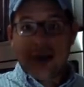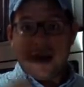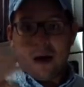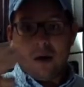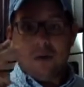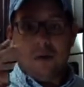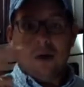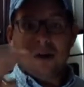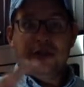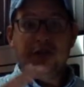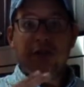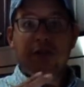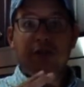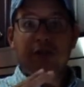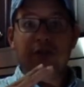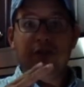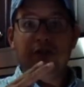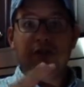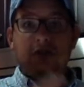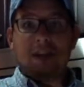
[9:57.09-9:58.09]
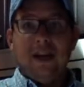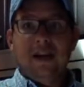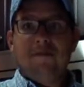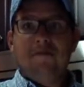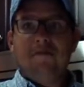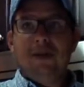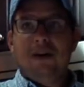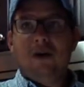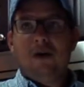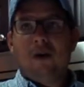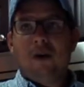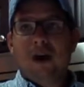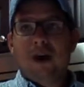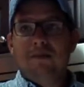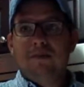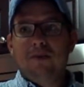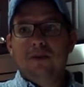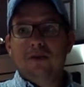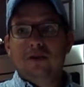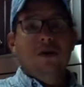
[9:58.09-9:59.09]
I want you to give me
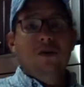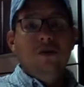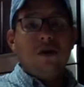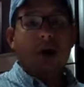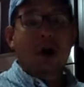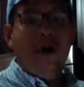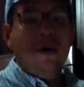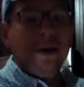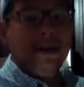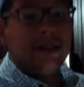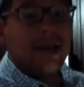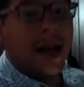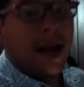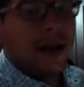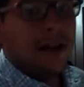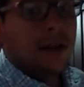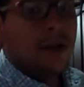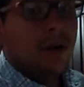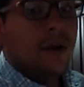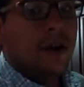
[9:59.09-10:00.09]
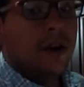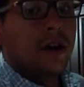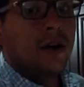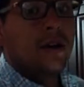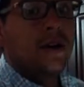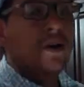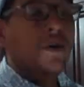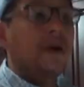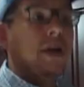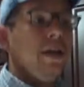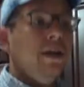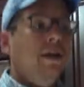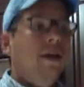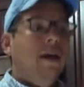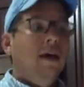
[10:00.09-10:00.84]
credible, you know exactly what you're doing,